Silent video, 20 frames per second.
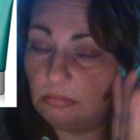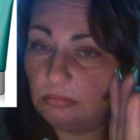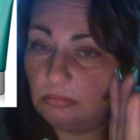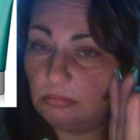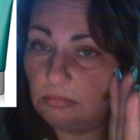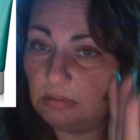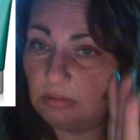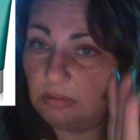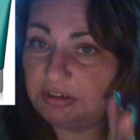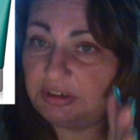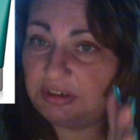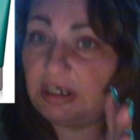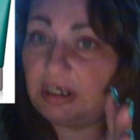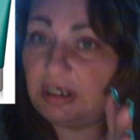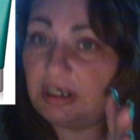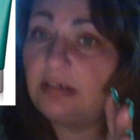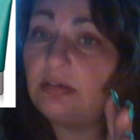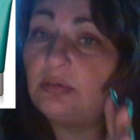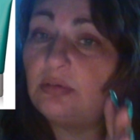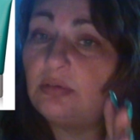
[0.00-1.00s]
a
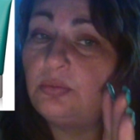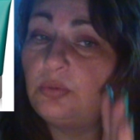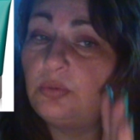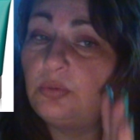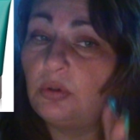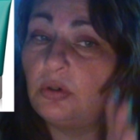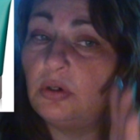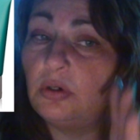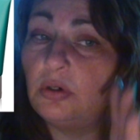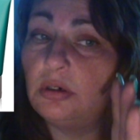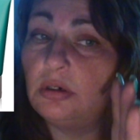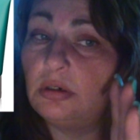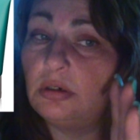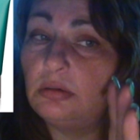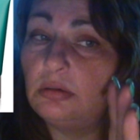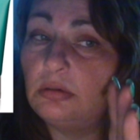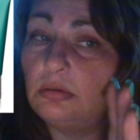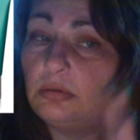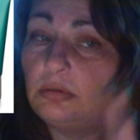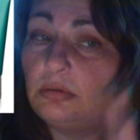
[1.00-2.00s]
set for
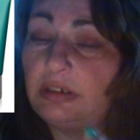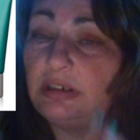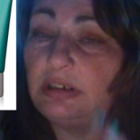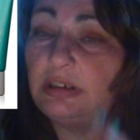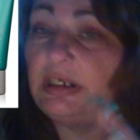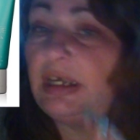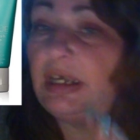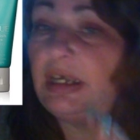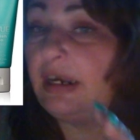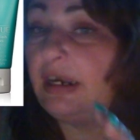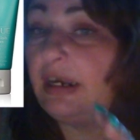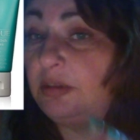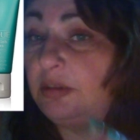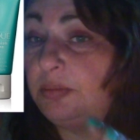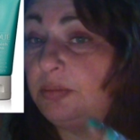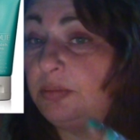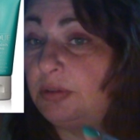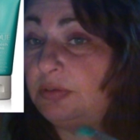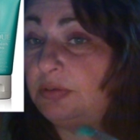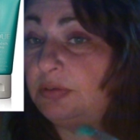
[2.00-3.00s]
oily,
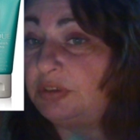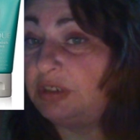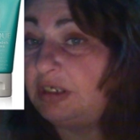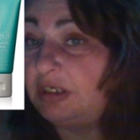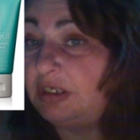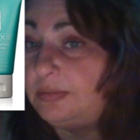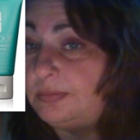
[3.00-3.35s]
acne-prone skin.